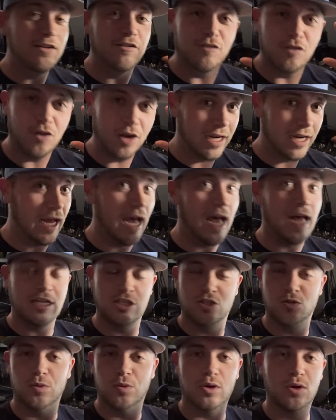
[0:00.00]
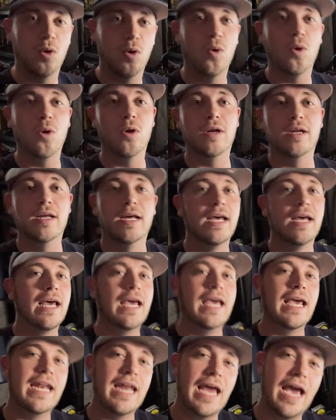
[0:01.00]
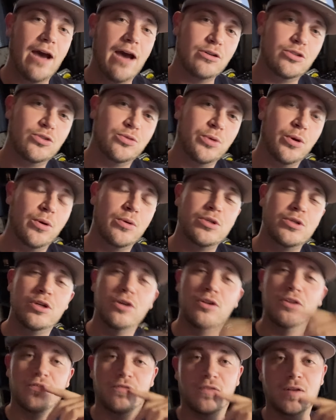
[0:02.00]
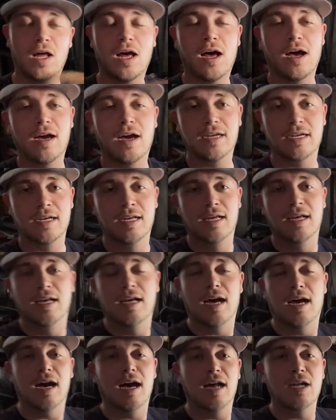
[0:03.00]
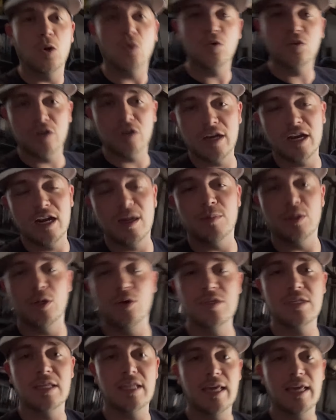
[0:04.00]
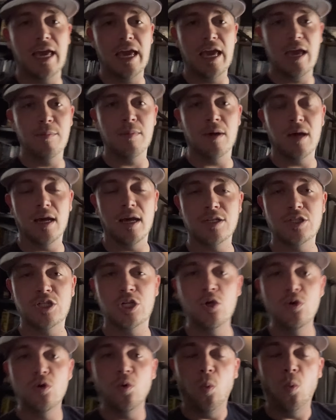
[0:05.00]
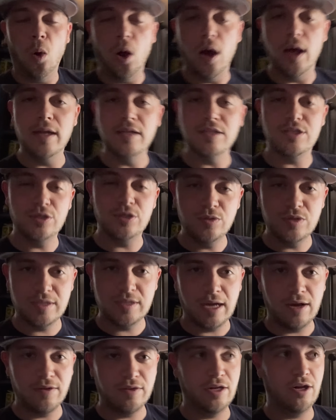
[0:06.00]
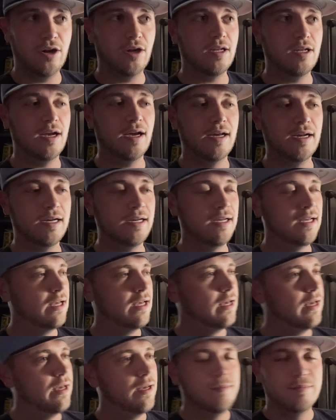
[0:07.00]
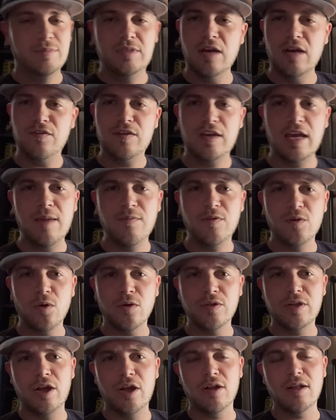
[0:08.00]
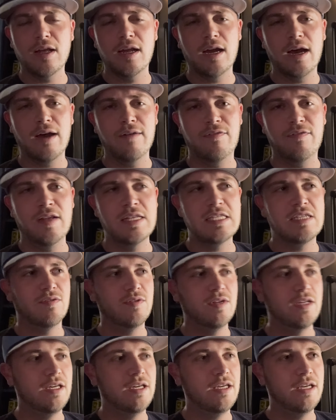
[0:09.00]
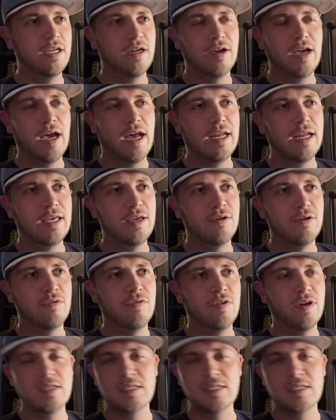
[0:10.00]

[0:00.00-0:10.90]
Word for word: forgot to record an outro to the vlog. Uh, North Carolina ended up losing the game uh, 2 to 1 to South Carolina tough game for North Carolina offensively. You know, got to give uh,